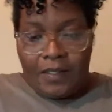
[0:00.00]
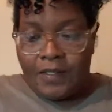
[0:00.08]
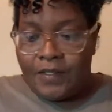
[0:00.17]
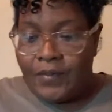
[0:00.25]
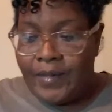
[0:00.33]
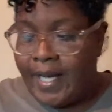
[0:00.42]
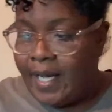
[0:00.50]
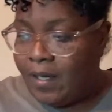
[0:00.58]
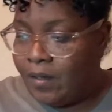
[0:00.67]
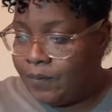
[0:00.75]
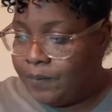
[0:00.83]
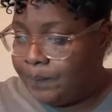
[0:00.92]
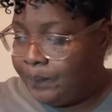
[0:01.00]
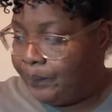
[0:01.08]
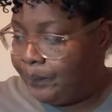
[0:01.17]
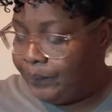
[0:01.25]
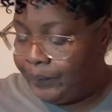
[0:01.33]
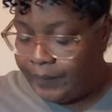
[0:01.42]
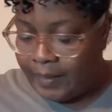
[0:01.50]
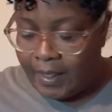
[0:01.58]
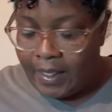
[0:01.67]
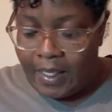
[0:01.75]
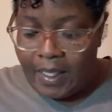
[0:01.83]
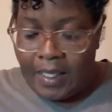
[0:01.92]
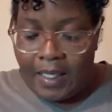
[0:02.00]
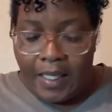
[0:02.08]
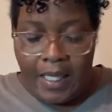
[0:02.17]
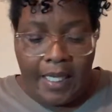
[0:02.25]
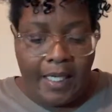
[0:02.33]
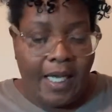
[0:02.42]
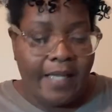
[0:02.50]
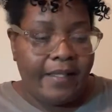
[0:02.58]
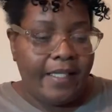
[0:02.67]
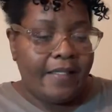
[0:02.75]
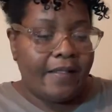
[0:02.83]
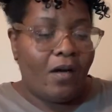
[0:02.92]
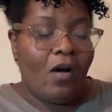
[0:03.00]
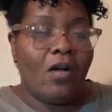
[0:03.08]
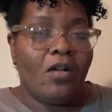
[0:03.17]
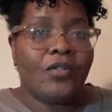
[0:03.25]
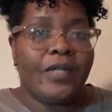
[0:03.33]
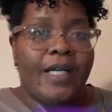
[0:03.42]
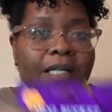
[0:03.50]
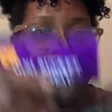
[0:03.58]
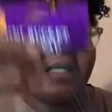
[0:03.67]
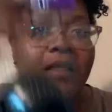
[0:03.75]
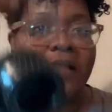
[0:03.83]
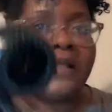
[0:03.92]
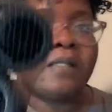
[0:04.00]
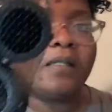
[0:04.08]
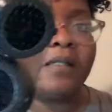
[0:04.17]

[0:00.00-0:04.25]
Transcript: So now I got these cauldrons,